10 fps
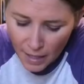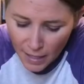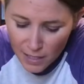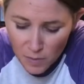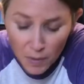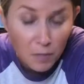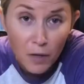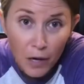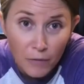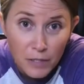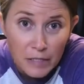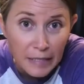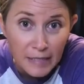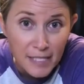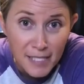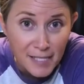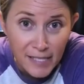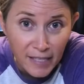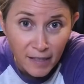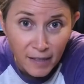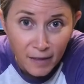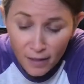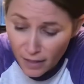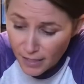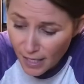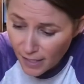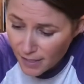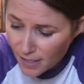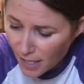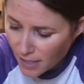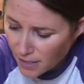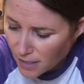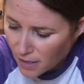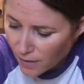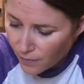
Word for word: I guess people always like to see the taste test.